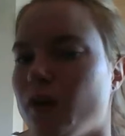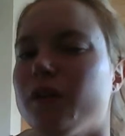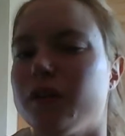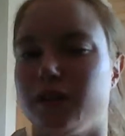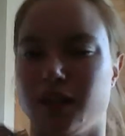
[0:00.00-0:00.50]

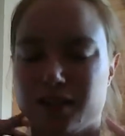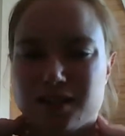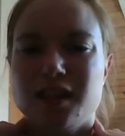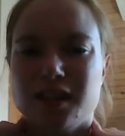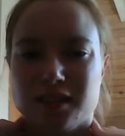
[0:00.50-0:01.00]
hurting and
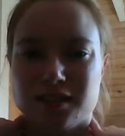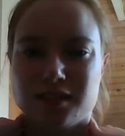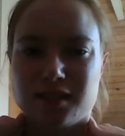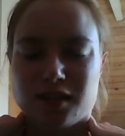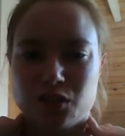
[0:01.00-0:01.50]

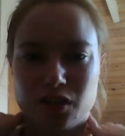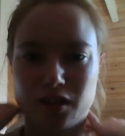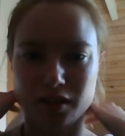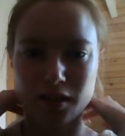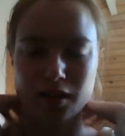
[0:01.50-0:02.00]
tension.